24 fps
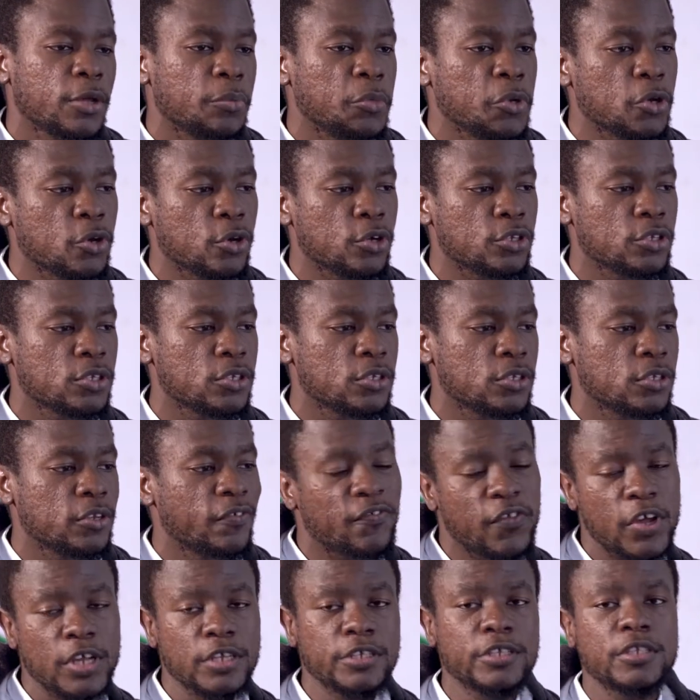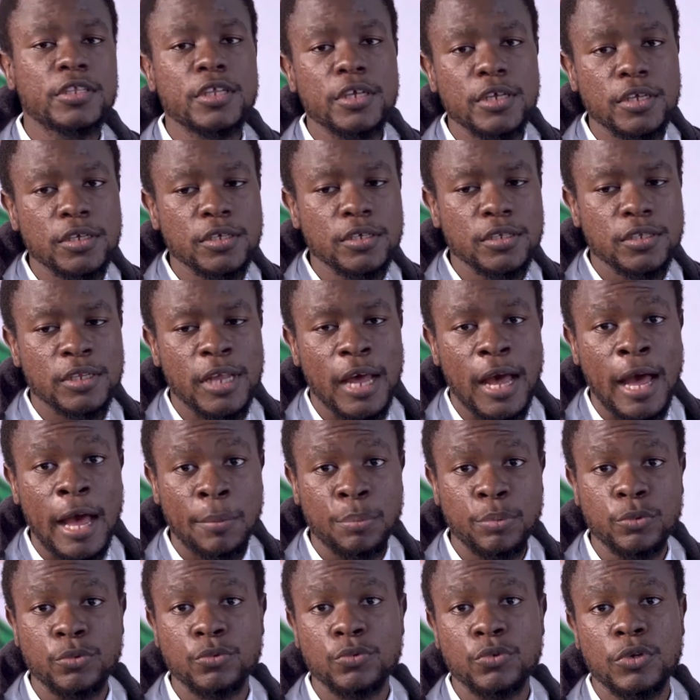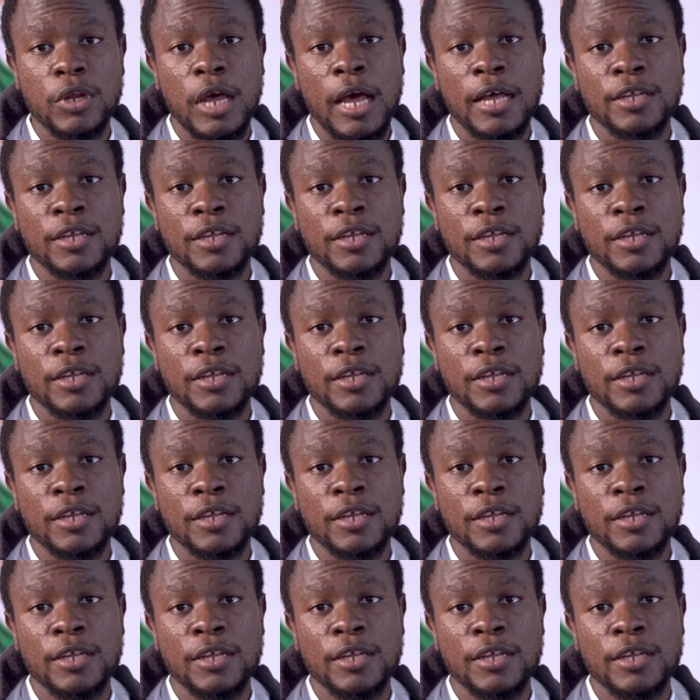because the first thing that happened